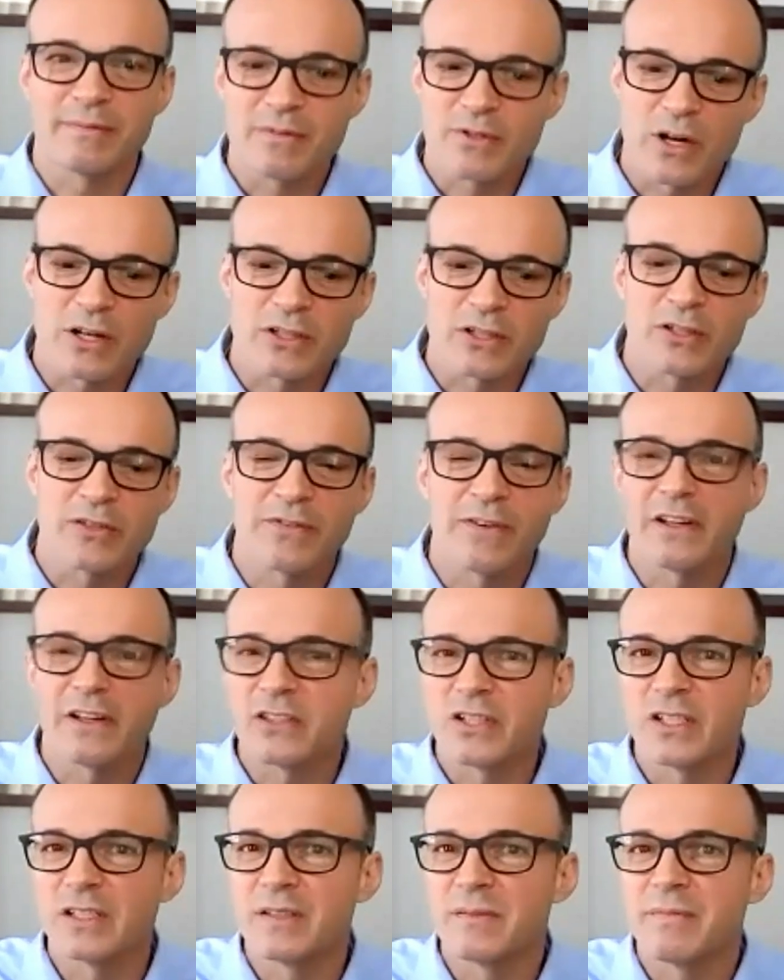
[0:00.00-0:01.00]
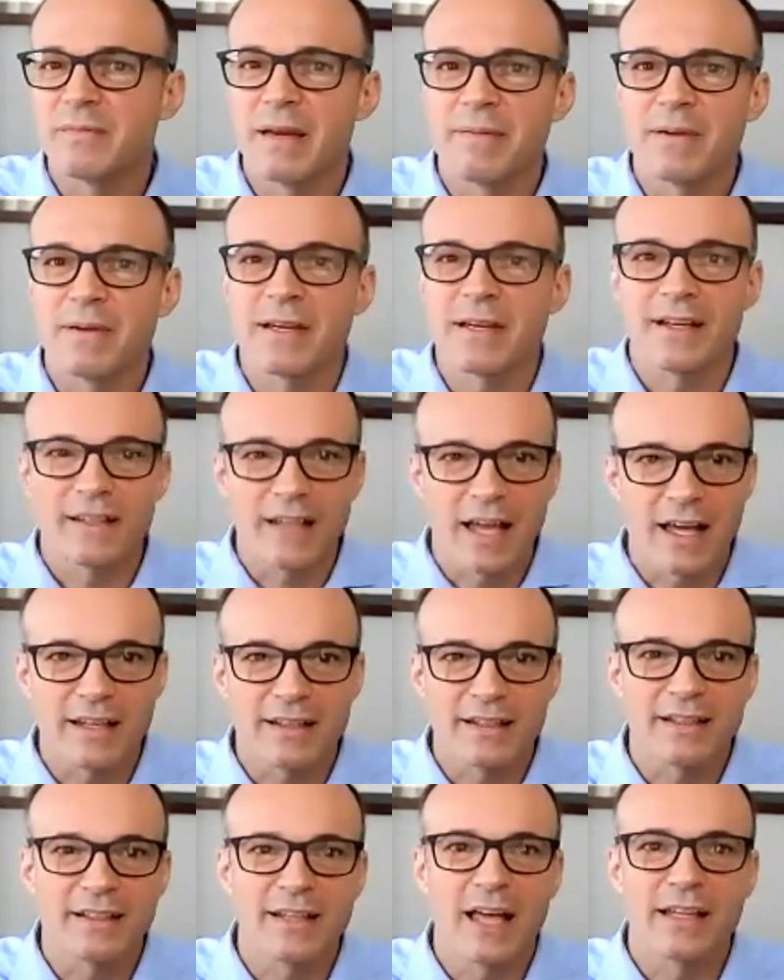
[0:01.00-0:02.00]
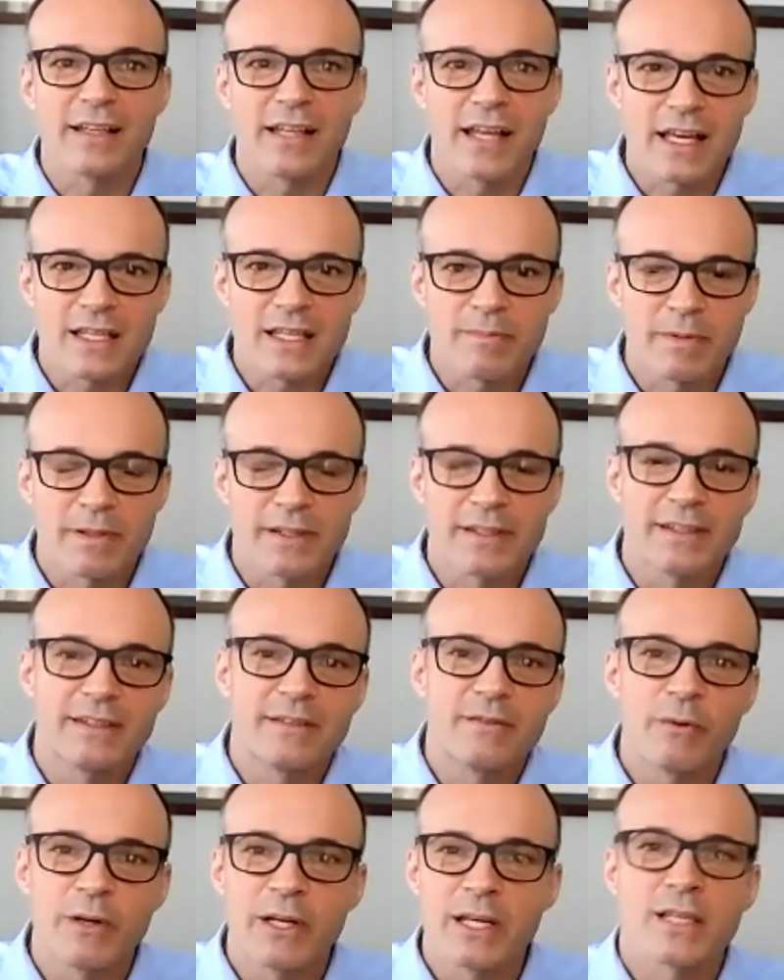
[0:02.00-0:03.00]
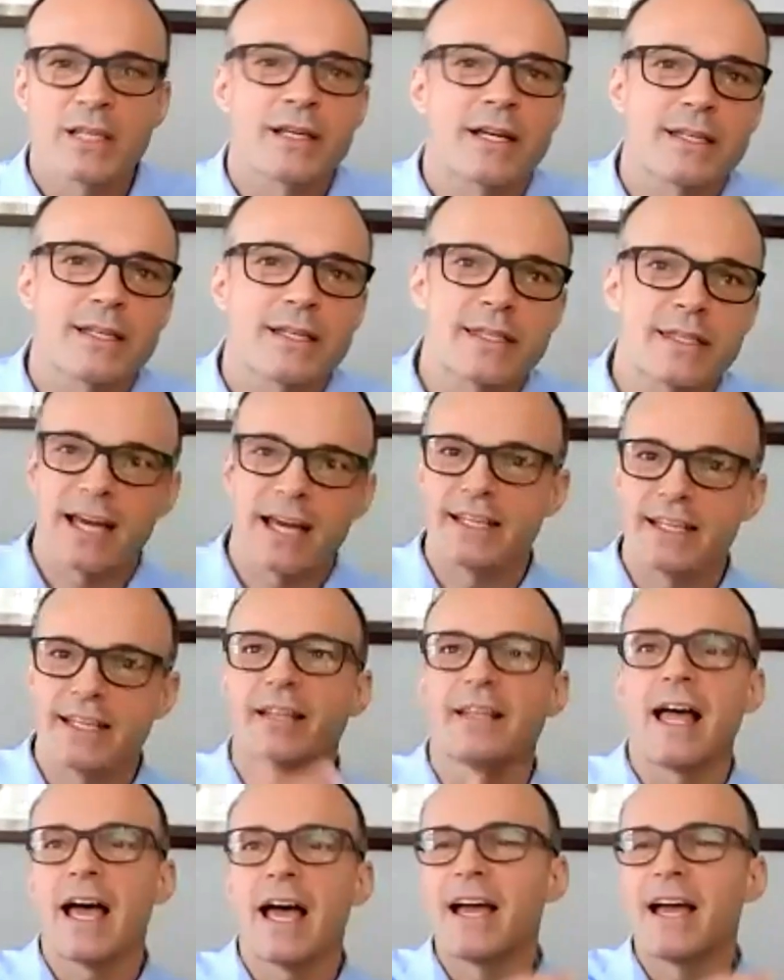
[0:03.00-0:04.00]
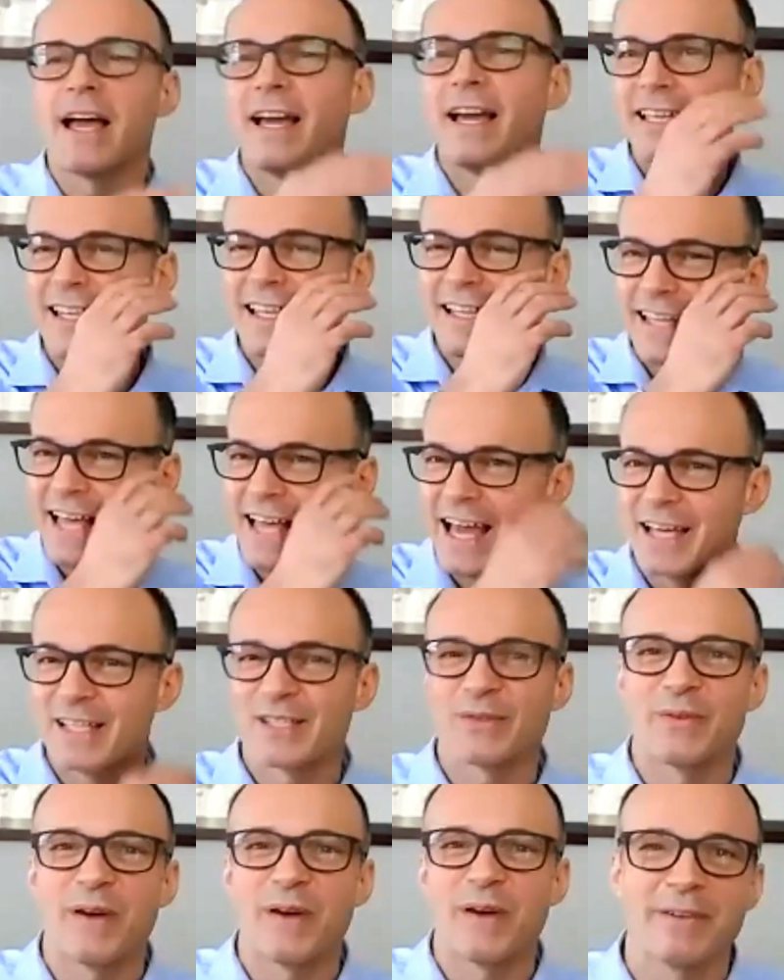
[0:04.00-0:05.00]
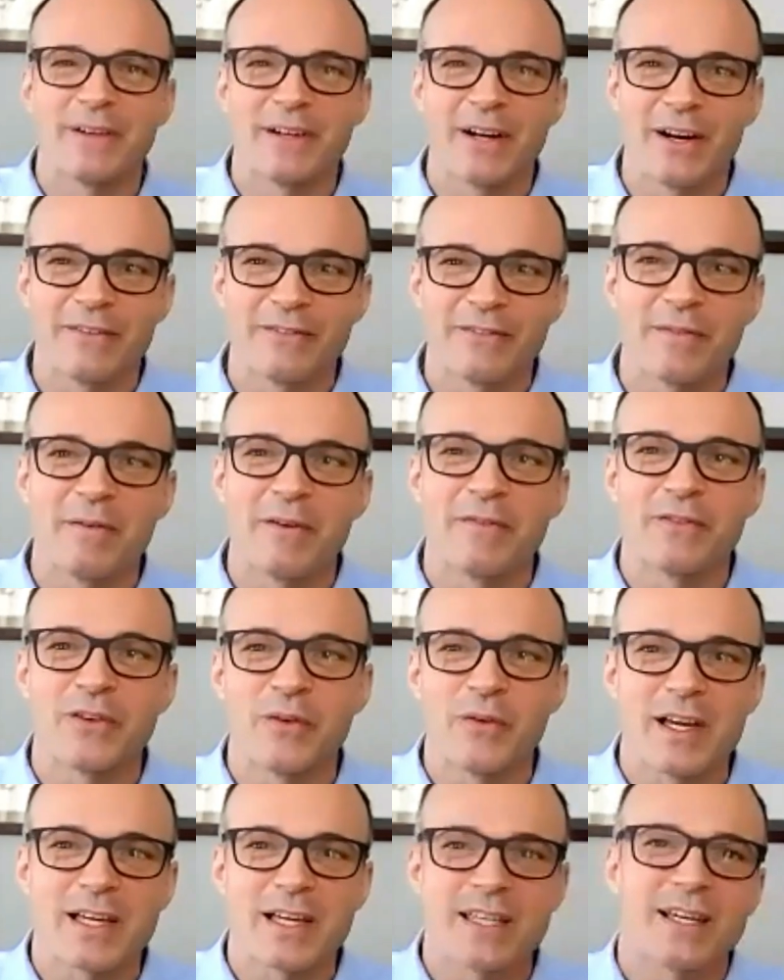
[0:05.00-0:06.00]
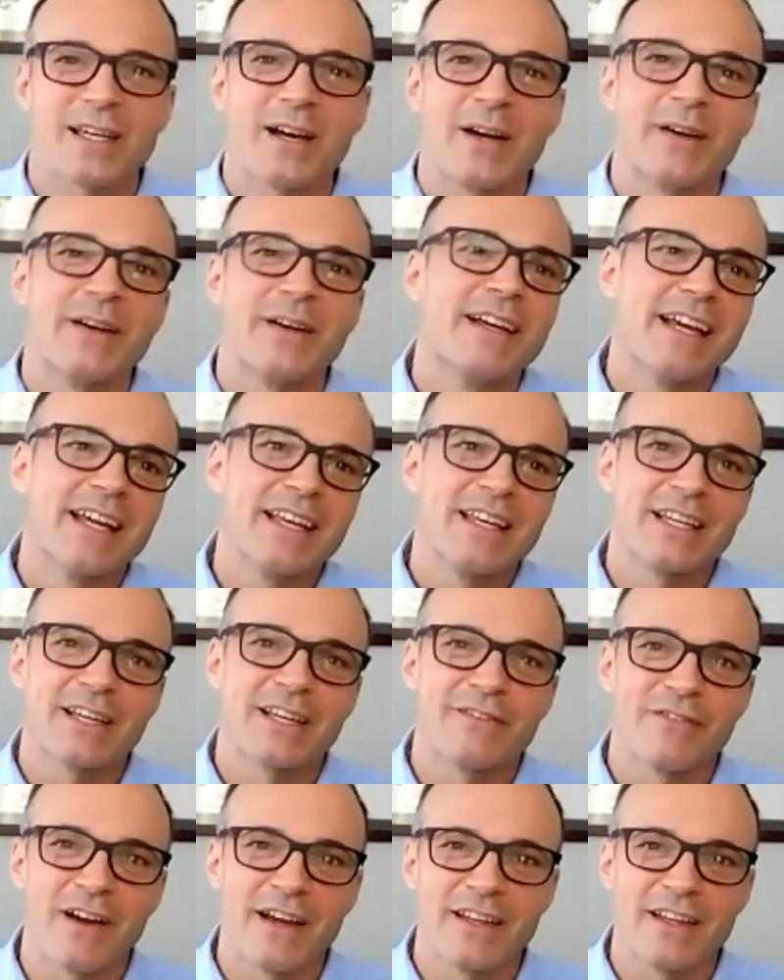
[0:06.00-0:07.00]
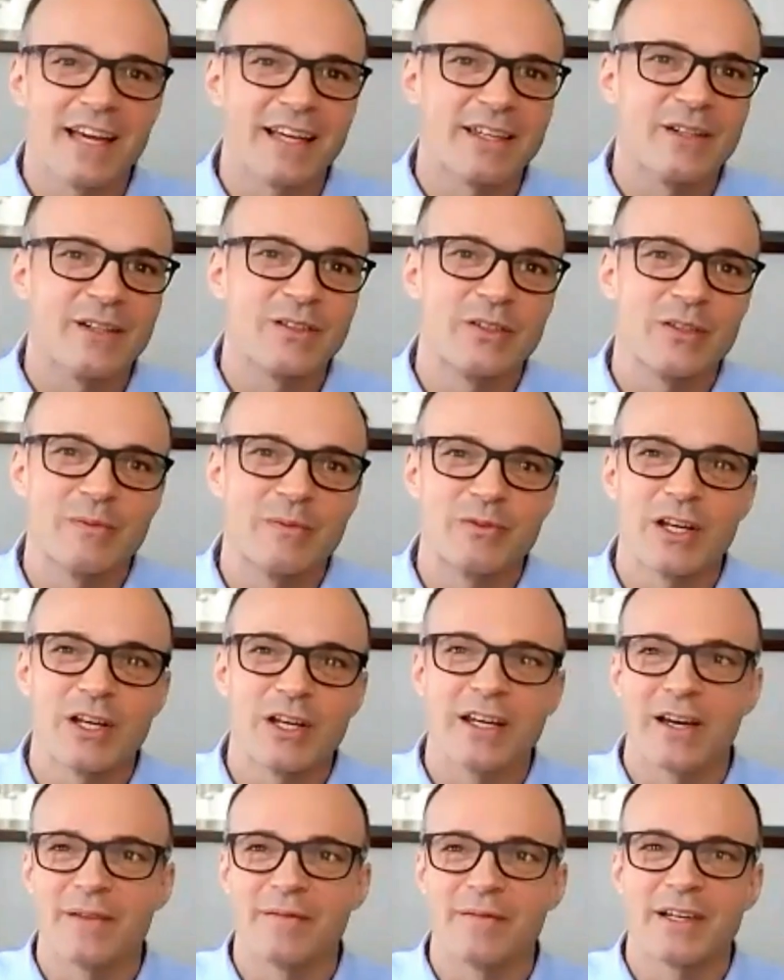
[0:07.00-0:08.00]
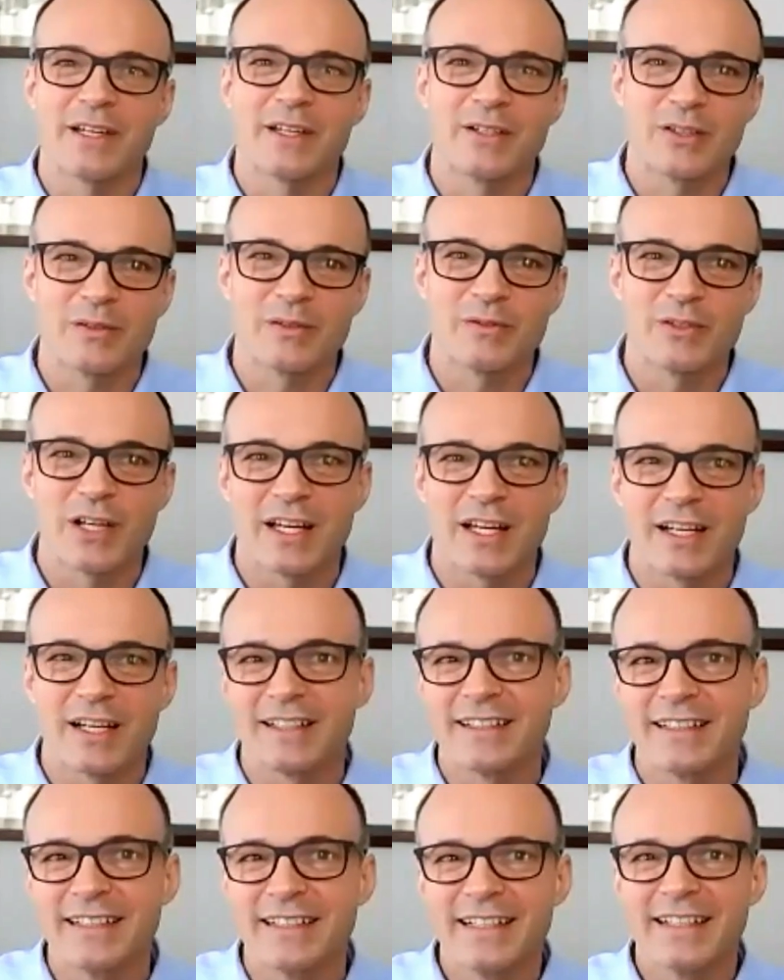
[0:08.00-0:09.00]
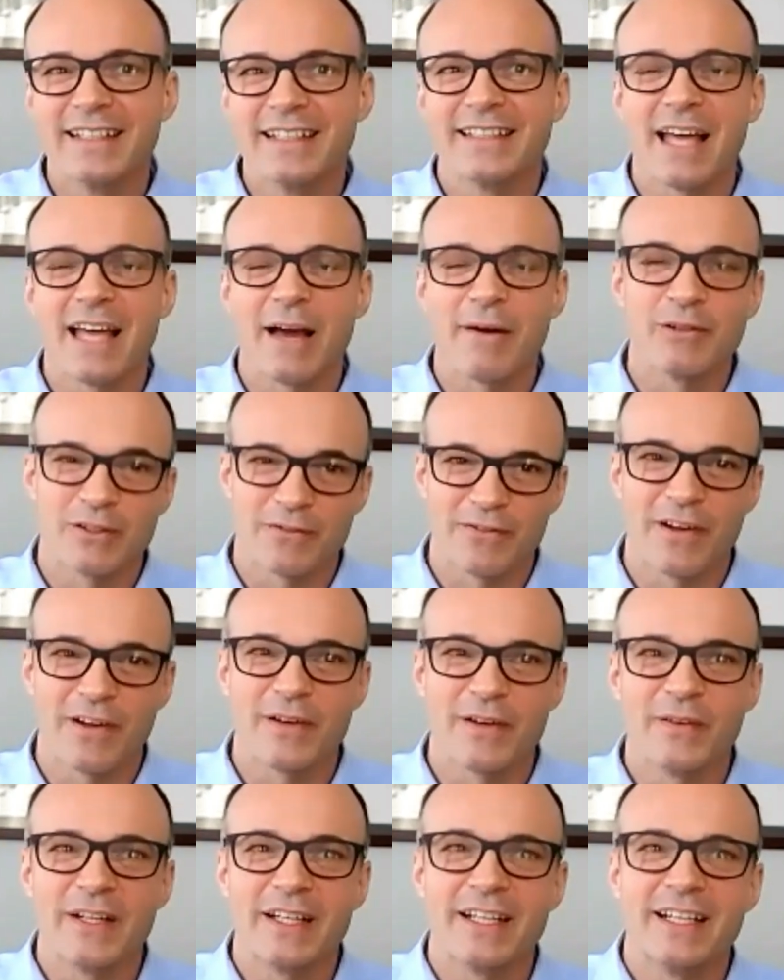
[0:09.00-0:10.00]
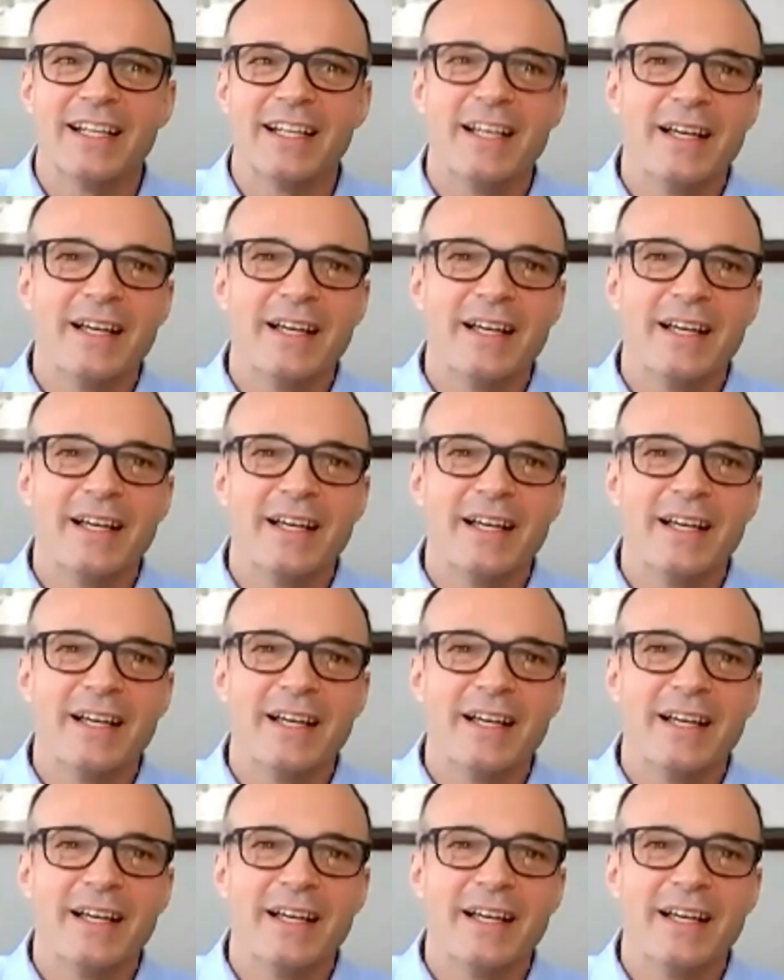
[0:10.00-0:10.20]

Structure function, maybe a lot less, but we discussed that in the last webinar from a few weeks ago. You can find that on my YouTube channel. That was a fun one.